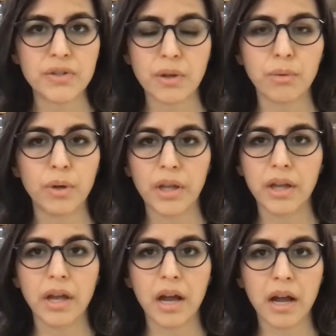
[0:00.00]
So
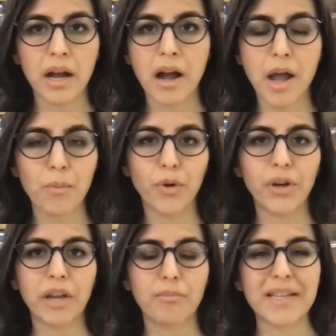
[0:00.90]
I
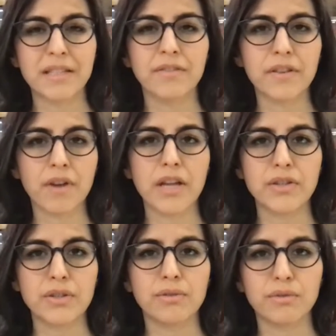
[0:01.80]
wouldn't give myself the
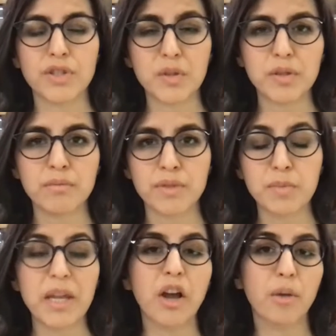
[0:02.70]
right to
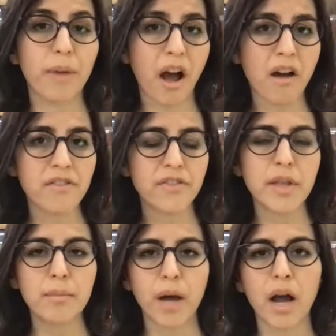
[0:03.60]
speak on behalf of them.